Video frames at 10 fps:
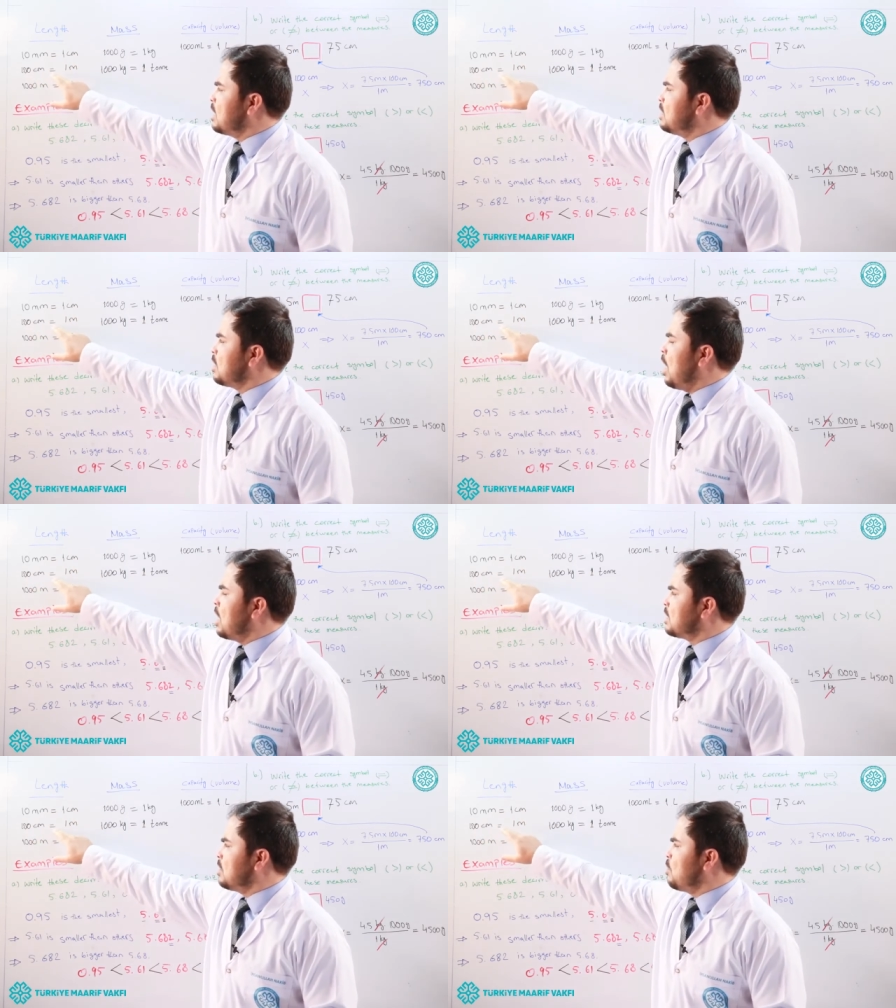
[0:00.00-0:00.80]
is
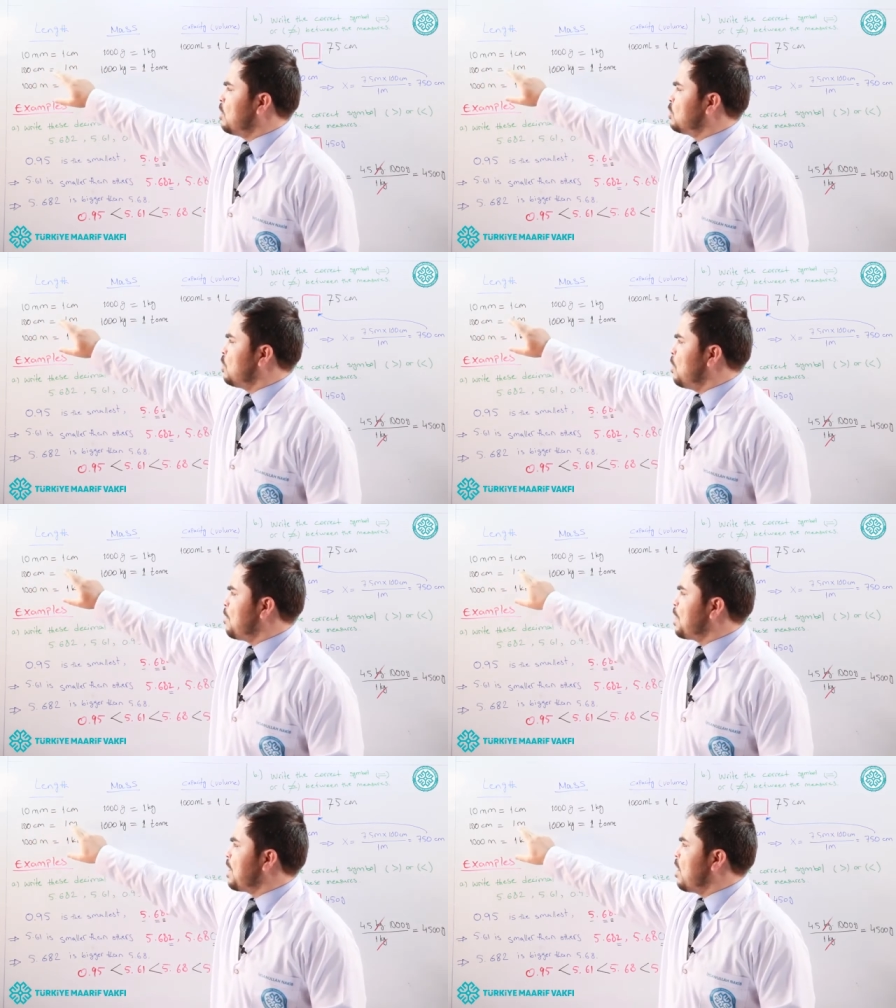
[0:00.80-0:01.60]
r is equal to
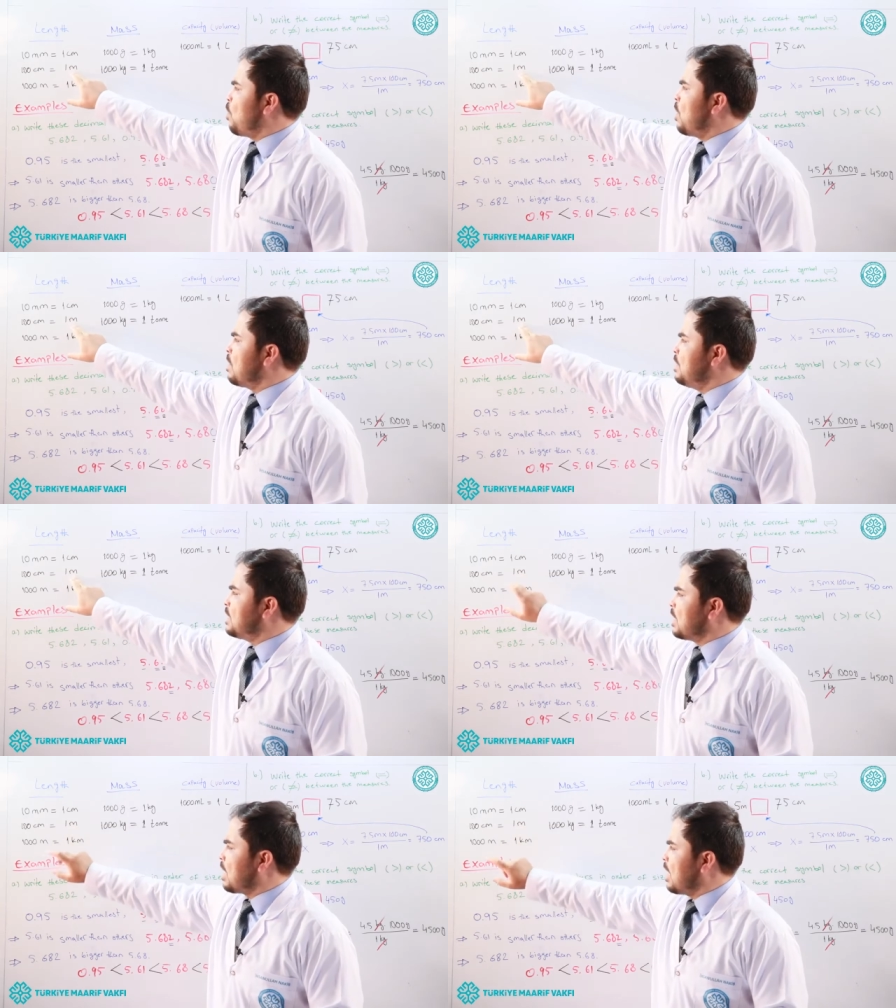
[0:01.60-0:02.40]
1
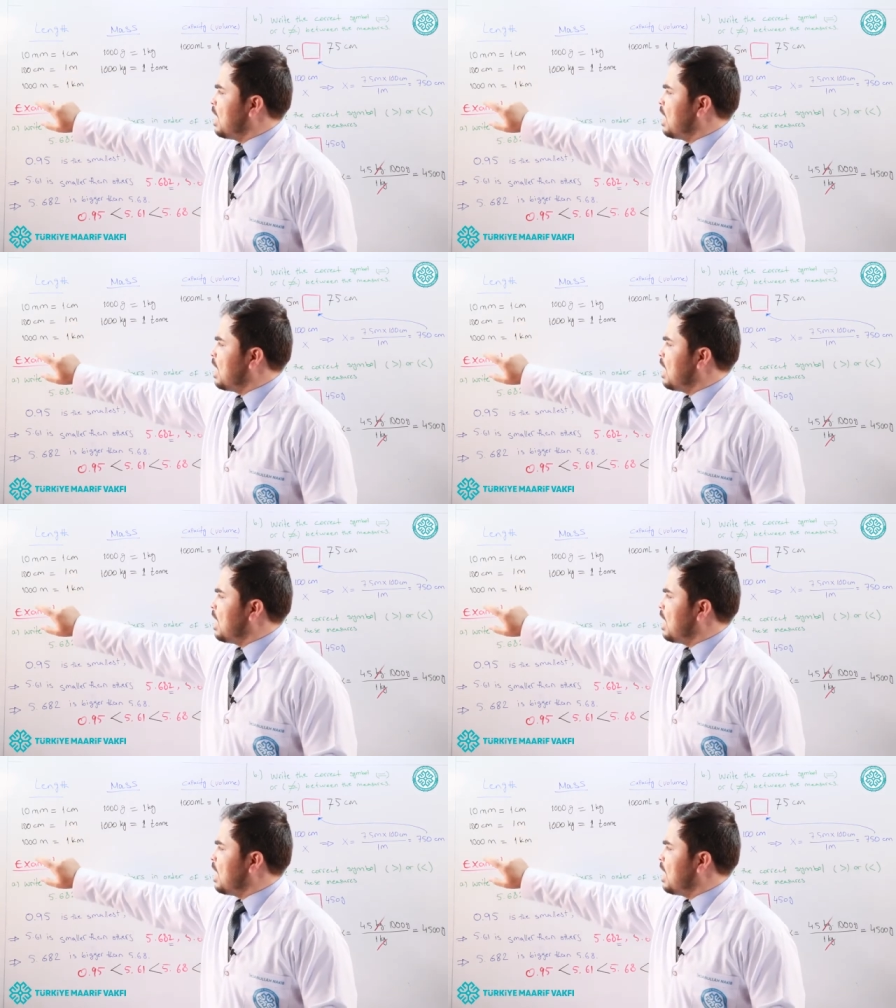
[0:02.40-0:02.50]
meter